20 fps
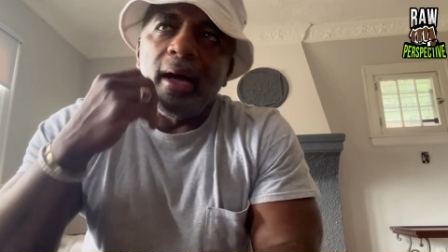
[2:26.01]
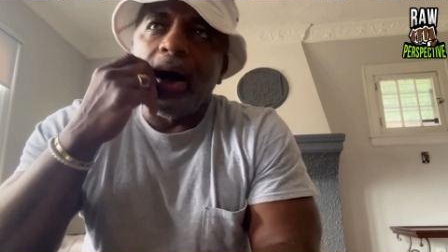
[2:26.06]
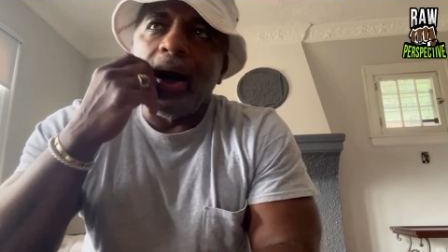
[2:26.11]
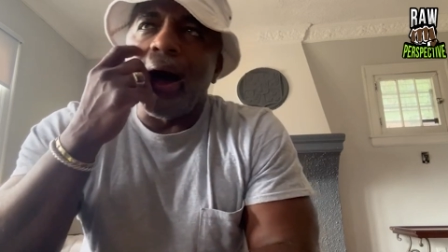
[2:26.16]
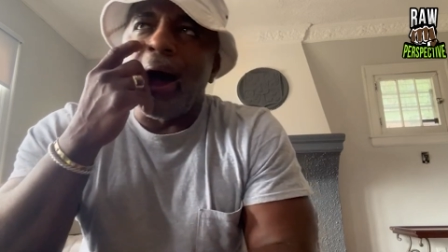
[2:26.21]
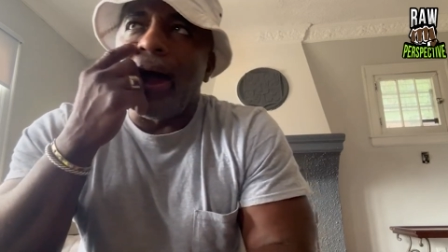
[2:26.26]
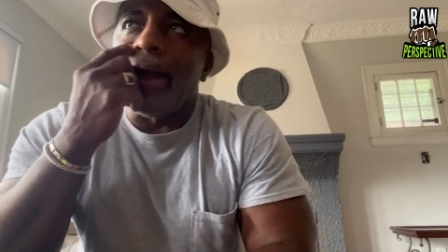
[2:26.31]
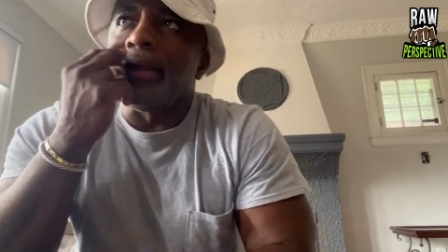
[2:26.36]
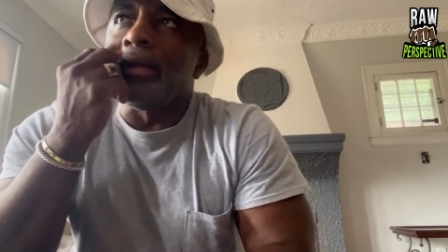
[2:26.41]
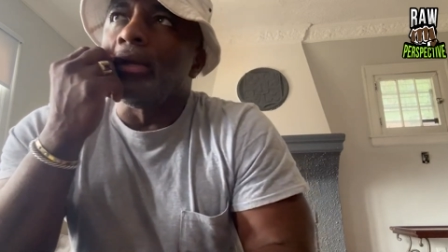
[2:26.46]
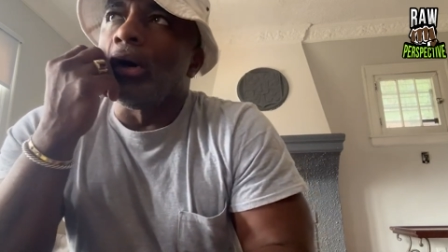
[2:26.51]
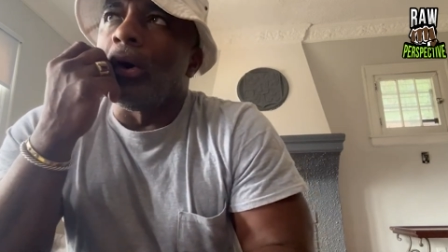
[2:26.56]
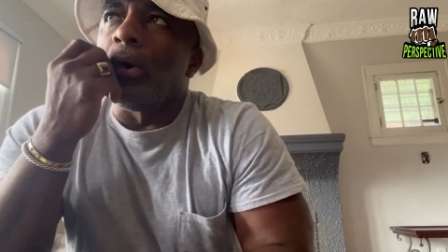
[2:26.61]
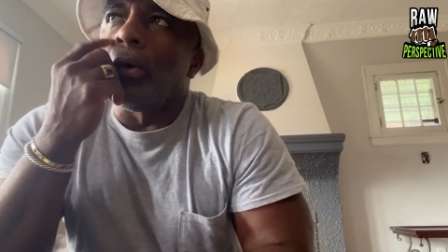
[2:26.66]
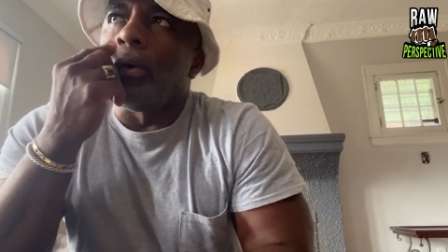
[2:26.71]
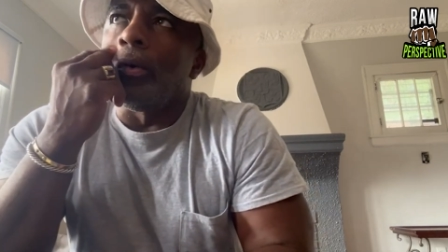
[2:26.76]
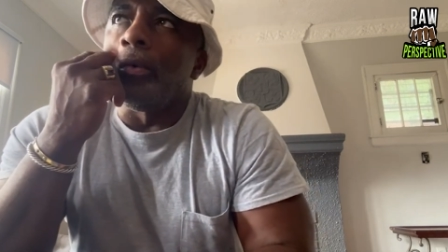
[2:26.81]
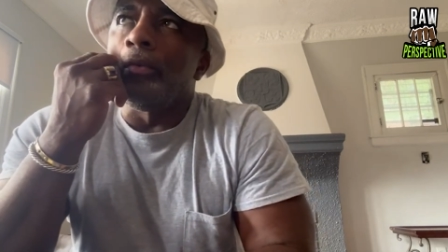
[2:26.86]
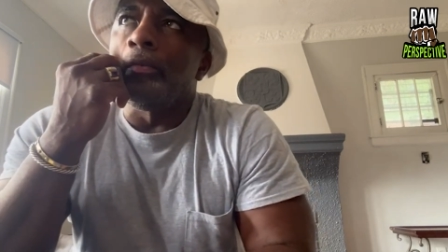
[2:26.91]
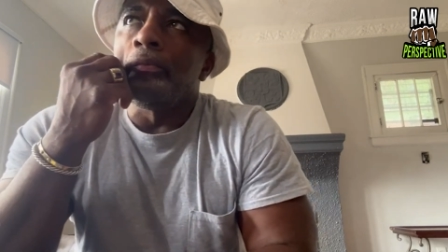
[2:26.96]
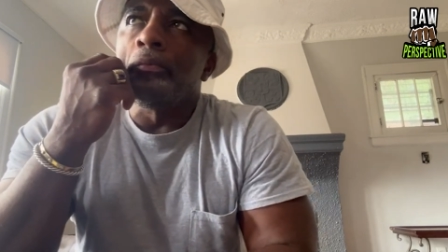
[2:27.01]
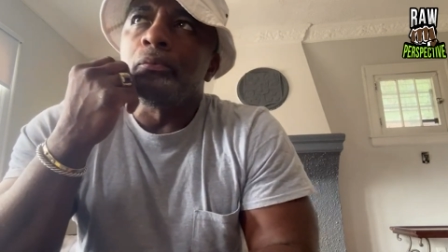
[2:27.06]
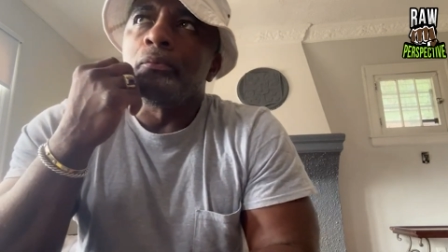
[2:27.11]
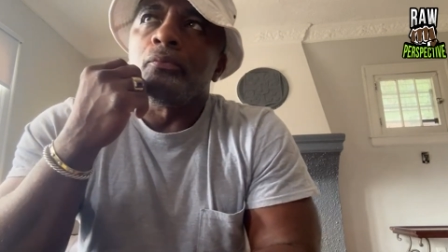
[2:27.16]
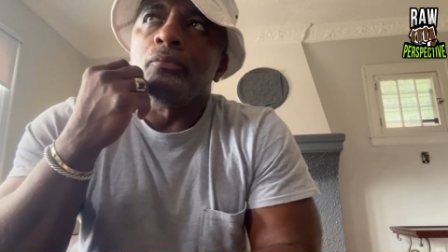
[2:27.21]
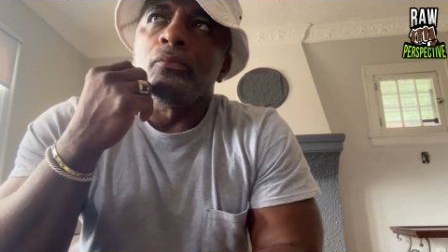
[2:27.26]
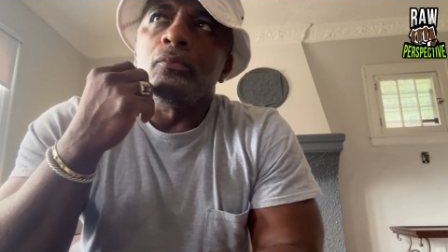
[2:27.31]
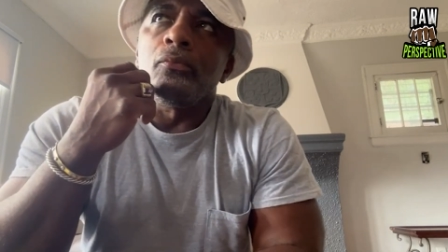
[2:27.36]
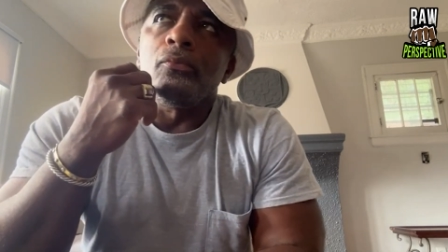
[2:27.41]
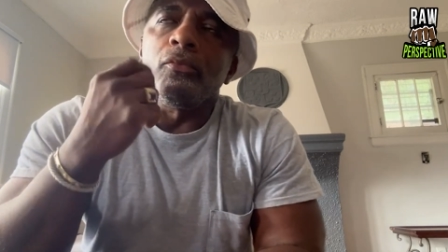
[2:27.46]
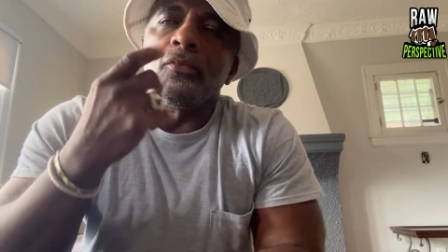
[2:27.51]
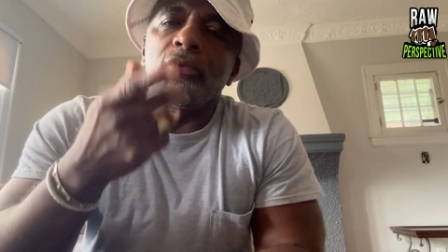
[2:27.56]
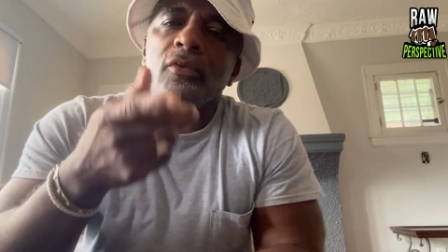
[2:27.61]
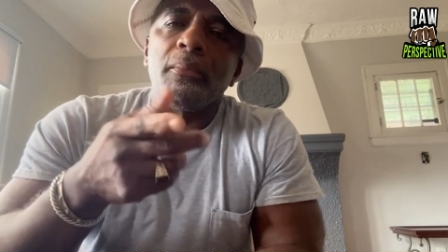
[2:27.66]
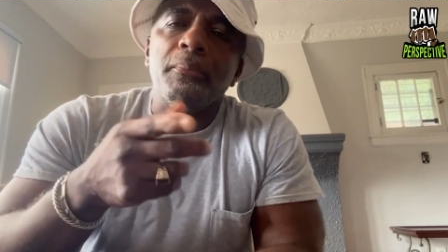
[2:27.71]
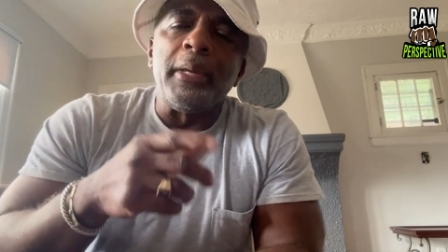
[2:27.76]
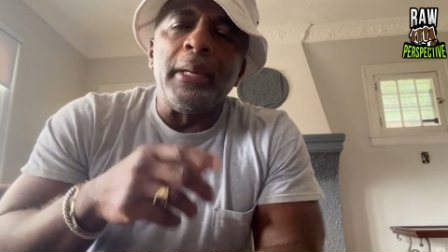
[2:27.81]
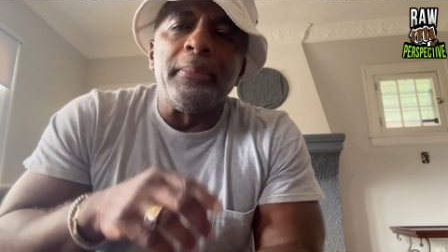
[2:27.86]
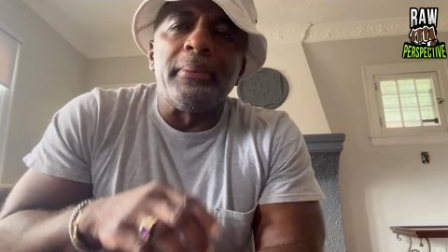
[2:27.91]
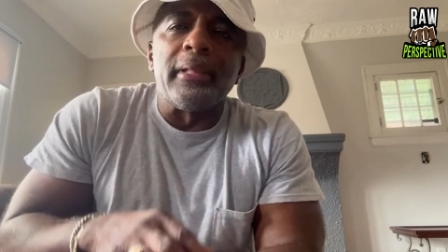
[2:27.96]
I know
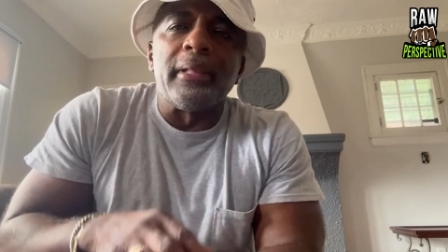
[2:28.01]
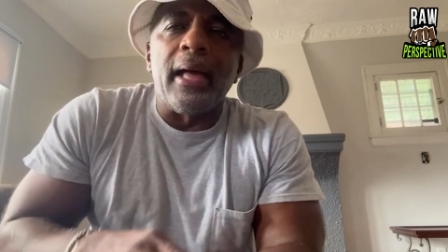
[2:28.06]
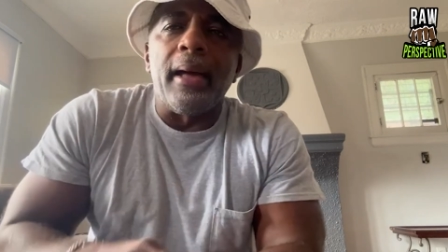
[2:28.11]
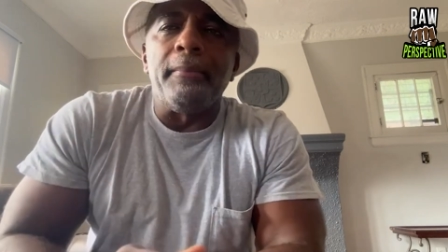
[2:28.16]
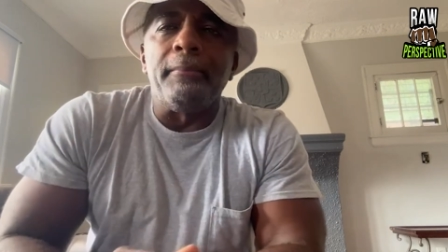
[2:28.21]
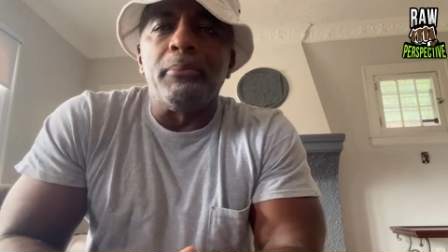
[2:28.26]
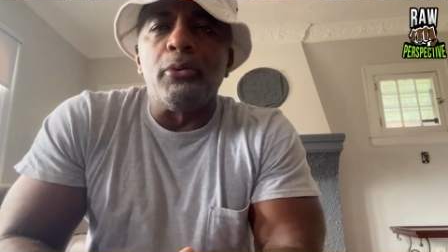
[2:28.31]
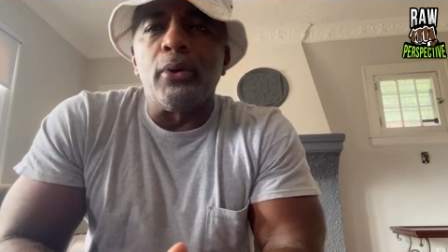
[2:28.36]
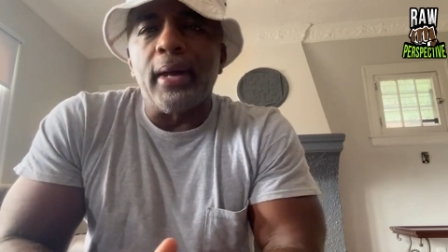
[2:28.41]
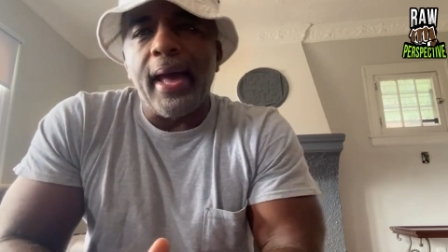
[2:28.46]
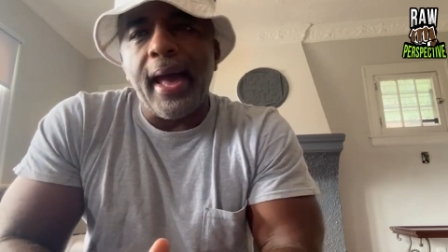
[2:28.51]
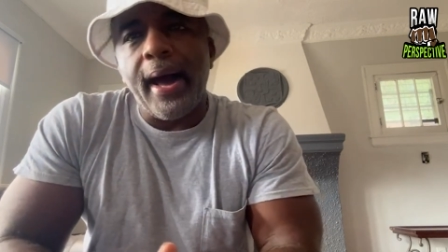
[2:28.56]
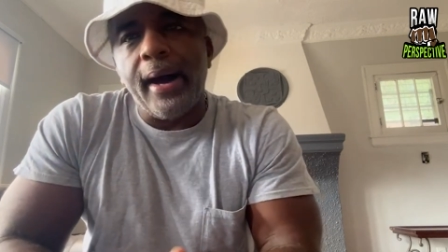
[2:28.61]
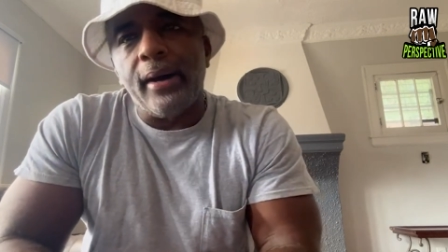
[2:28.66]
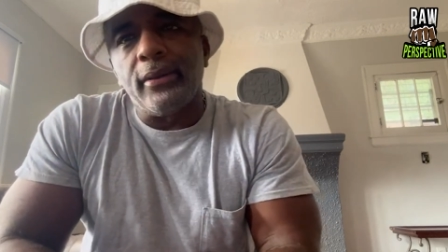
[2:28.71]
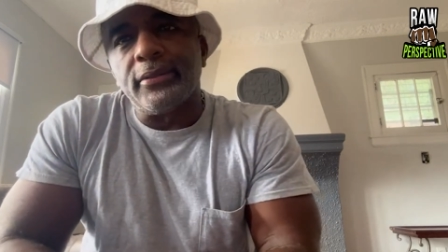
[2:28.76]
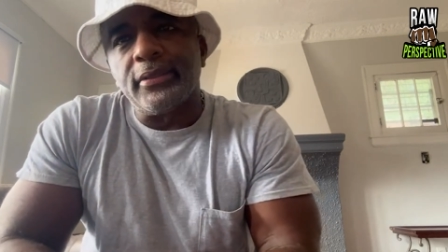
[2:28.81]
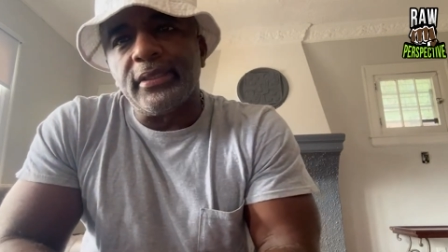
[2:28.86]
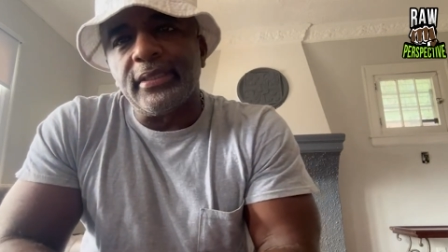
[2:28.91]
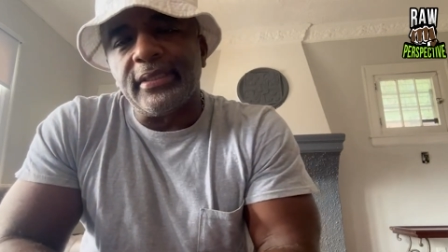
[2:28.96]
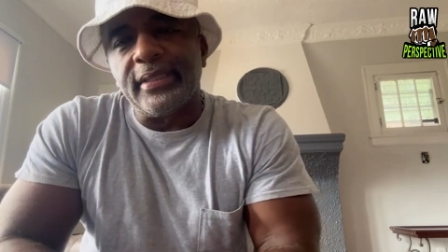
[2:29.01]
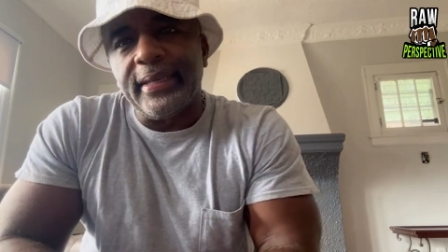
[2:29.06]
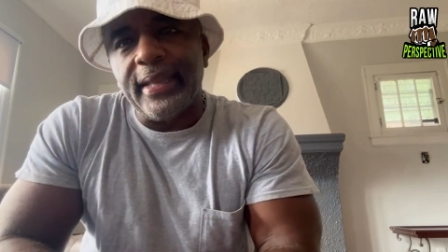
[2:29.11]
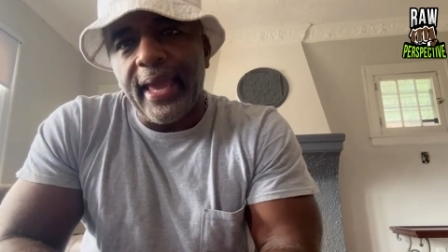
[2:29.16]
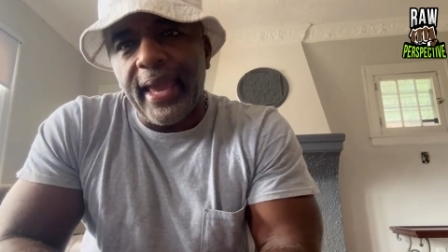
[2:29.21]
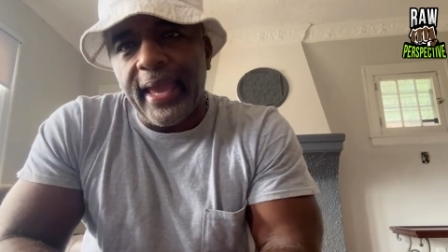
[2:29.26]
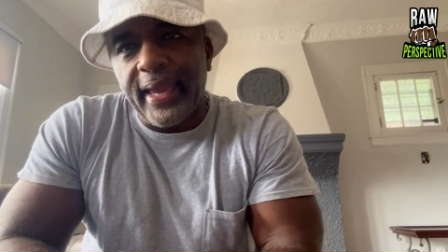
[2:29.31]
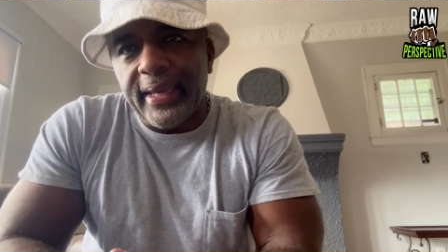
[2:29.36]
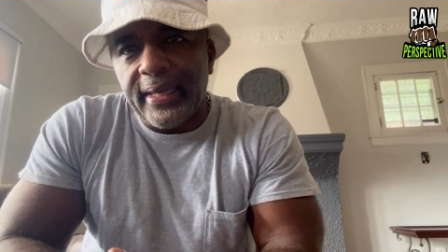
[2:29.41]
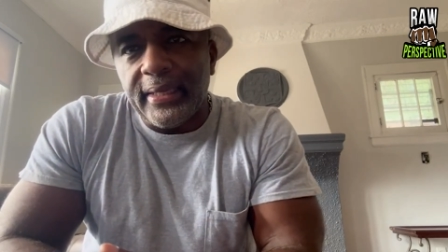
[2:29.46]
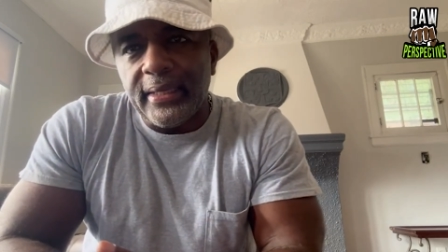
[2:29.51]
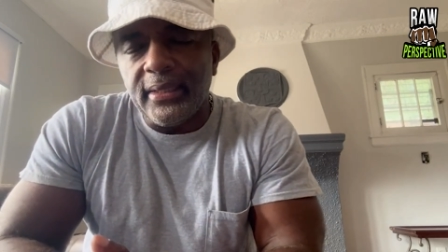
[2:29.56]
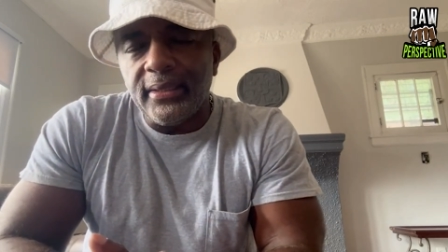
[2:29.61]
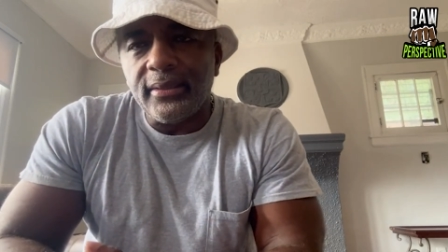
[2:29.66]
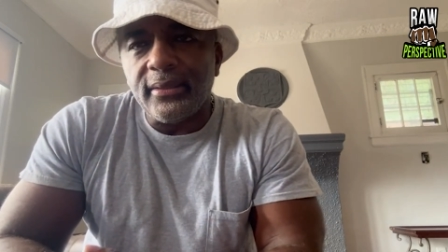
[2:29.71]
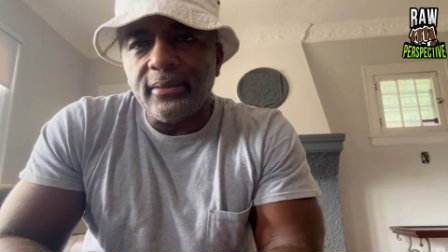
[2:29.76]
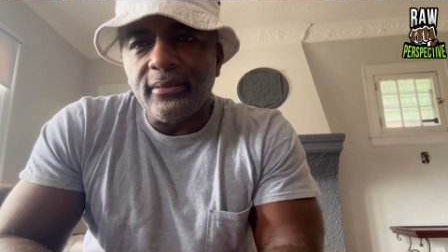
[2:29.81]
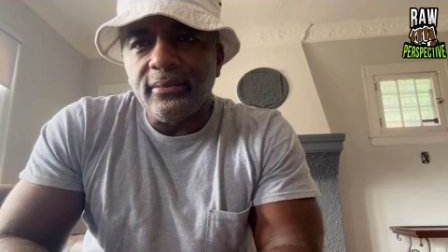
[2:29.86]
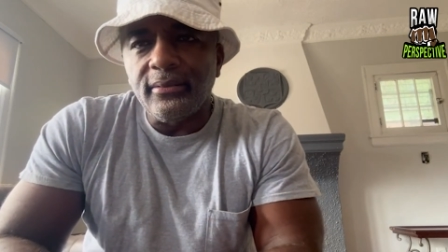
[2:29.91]
some people that bought houses in the eighties